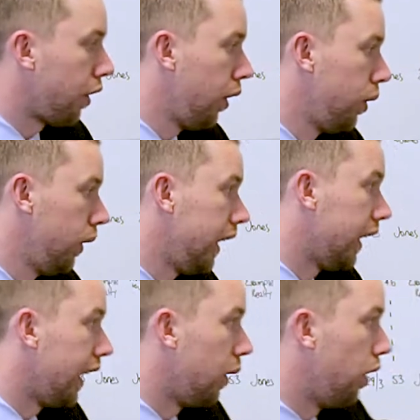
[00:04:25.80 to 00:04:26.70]
total
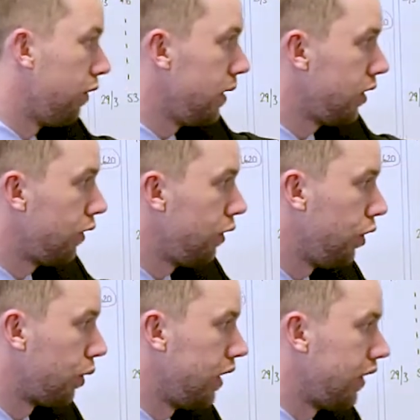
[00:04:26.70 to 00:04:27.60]
here. Now I've missed a few
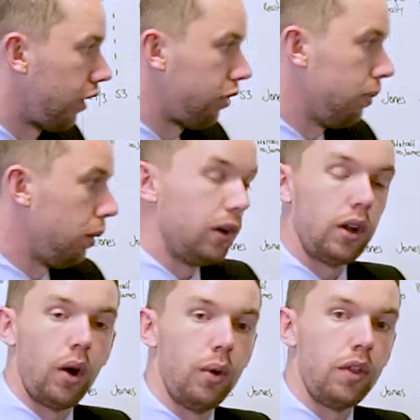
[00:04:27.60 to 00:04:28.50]
transactions, but we
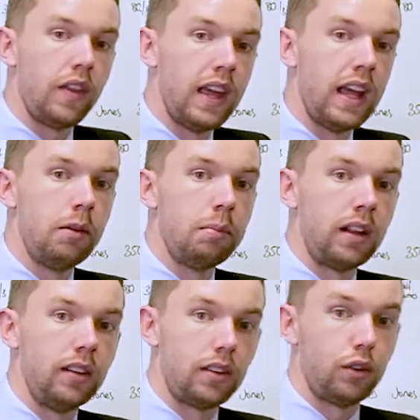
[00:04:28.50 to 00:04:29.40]
know that the end
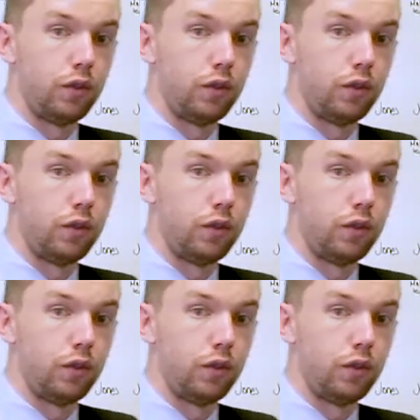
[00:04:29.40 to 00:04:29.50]
balance is